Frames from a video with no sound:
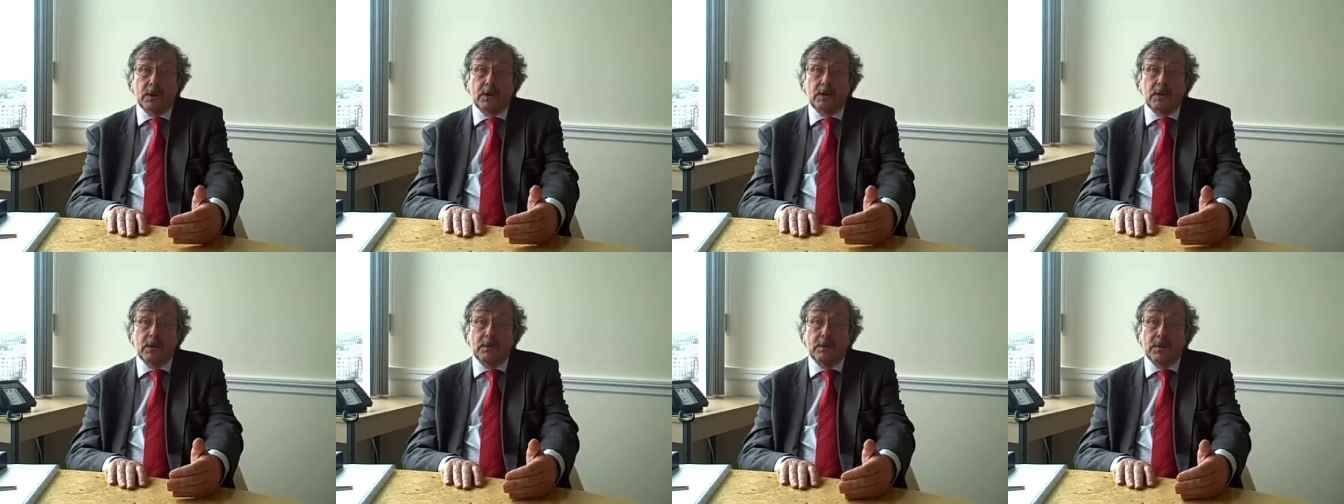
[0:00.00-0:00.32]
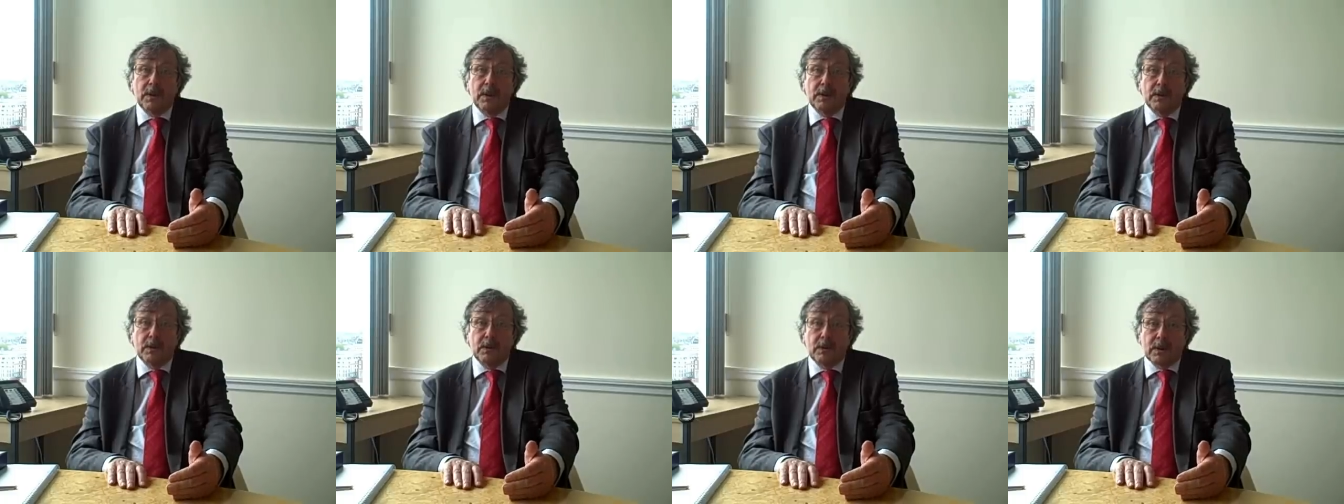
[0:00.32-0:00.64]
or
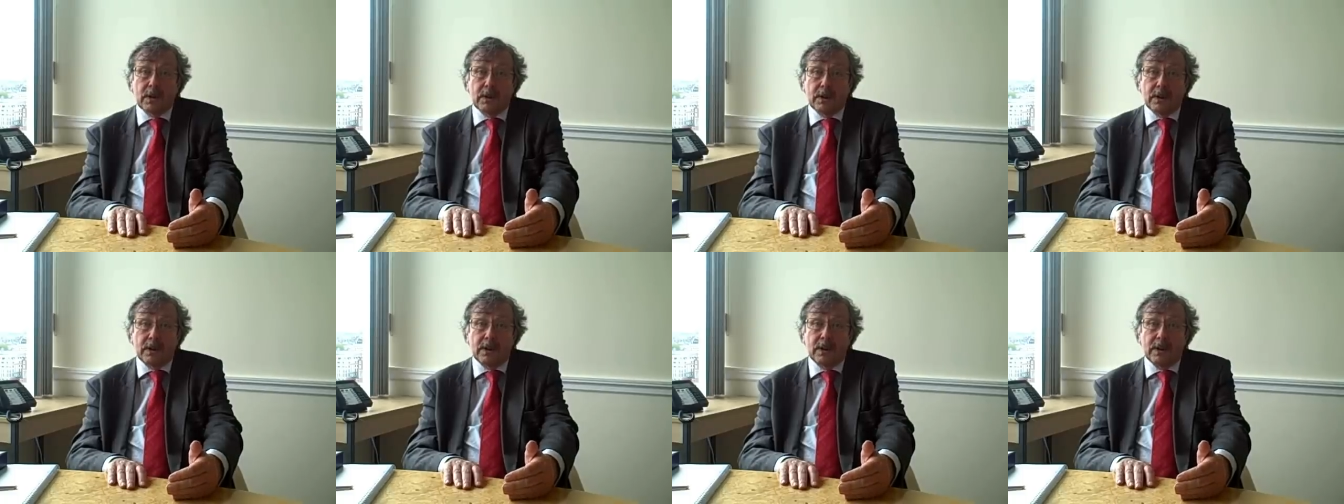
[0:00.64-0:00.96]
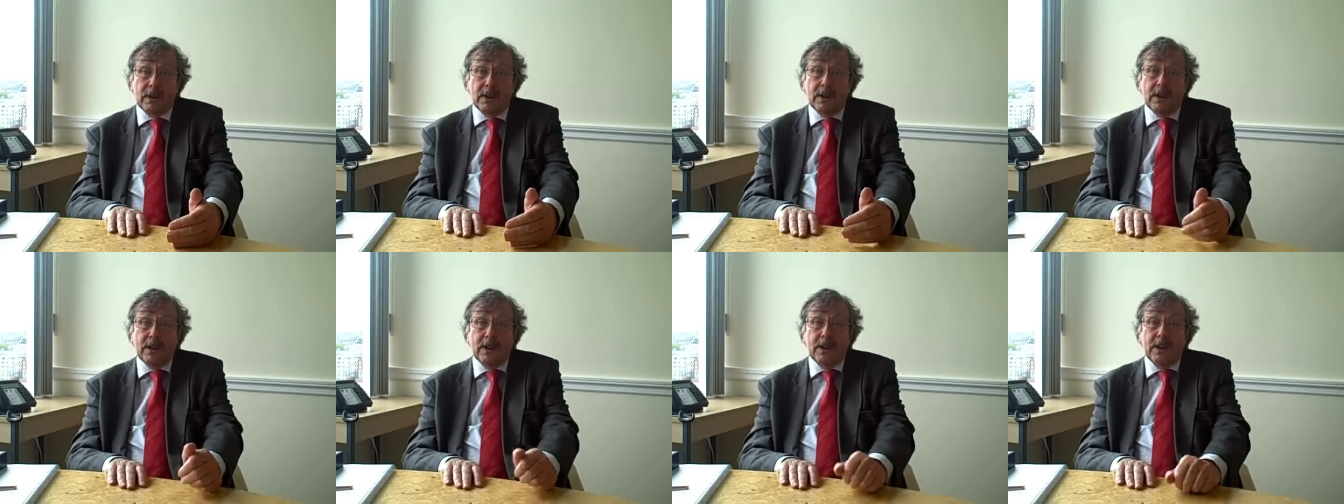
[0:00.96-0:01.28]
remotely.
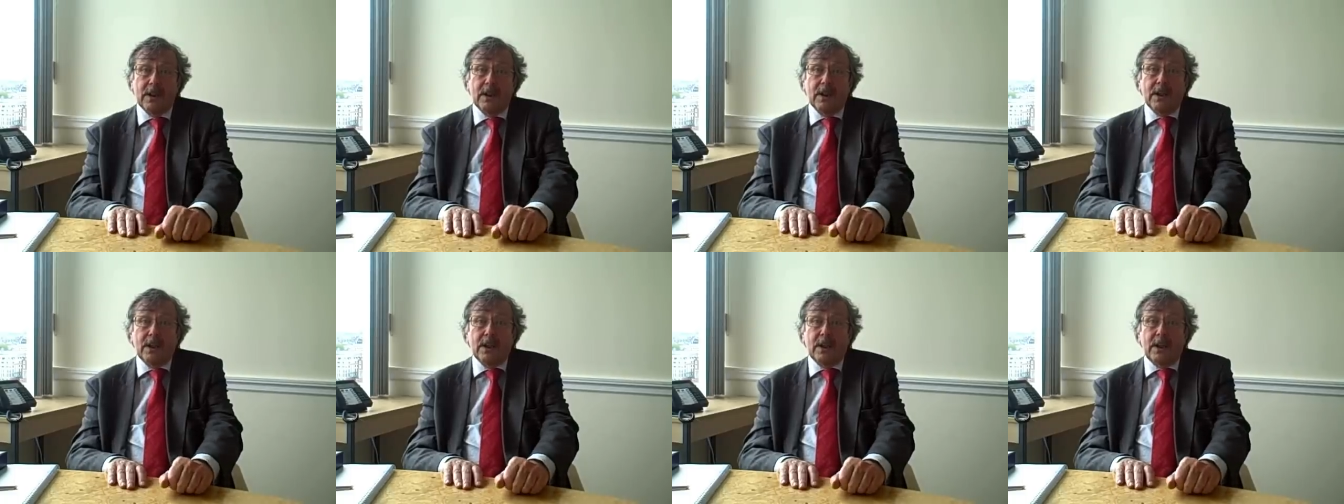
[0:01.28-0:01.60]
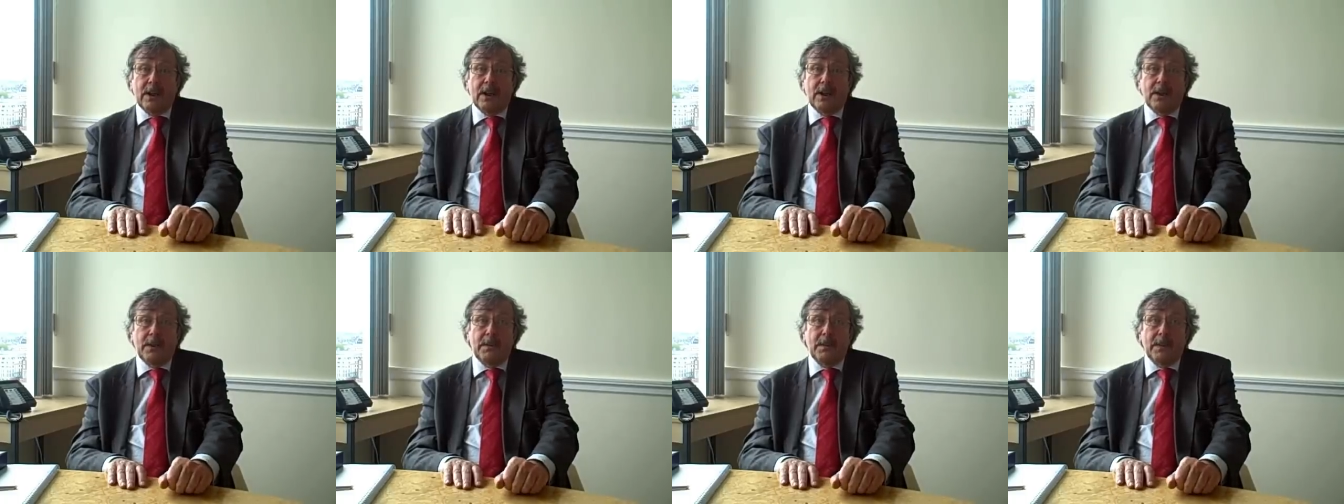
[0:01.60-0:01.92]

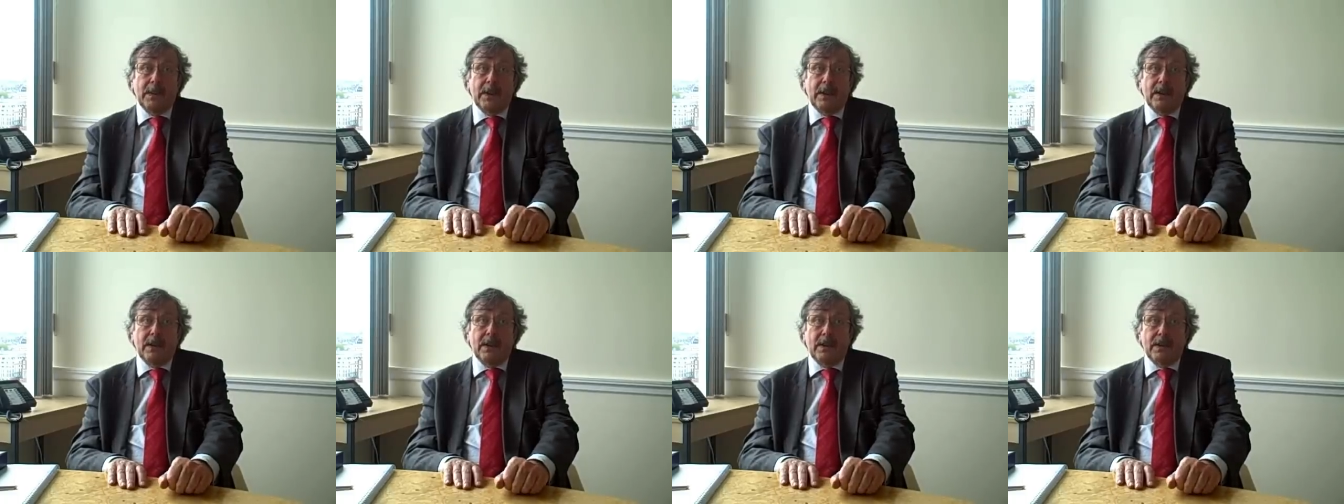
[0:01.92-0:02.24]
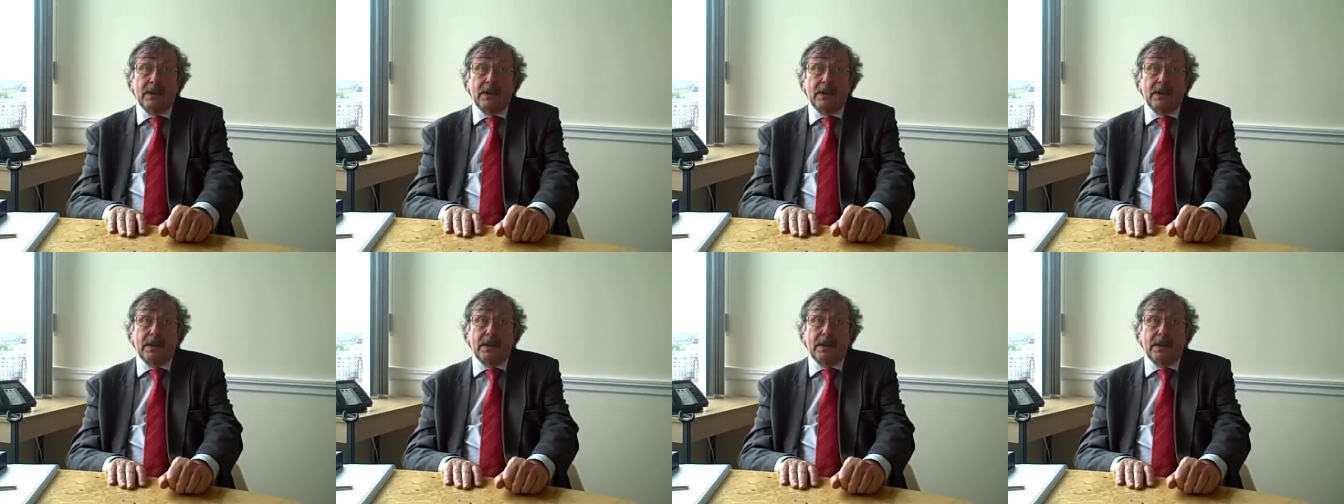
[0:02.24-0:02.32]
Um,